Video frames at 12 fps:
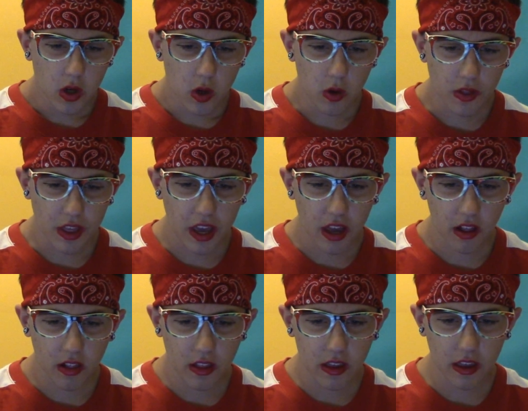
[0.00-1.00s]
who the
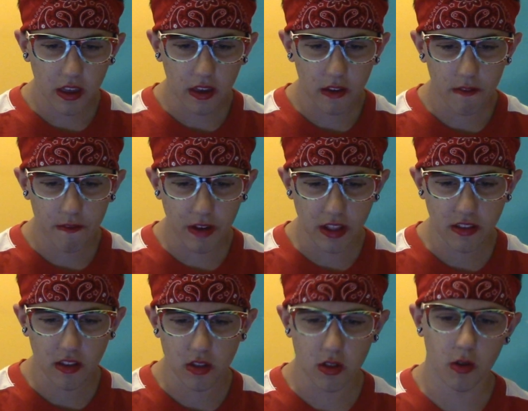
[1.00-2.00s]
hell
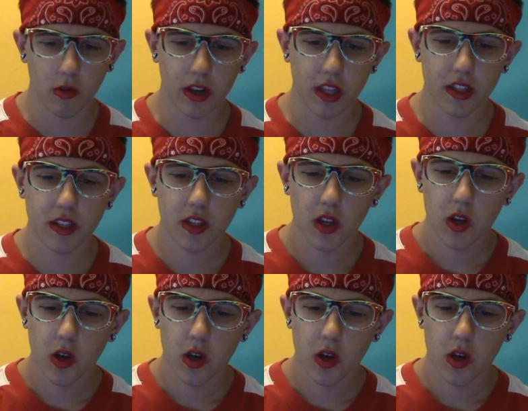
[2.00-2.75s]
invented noise?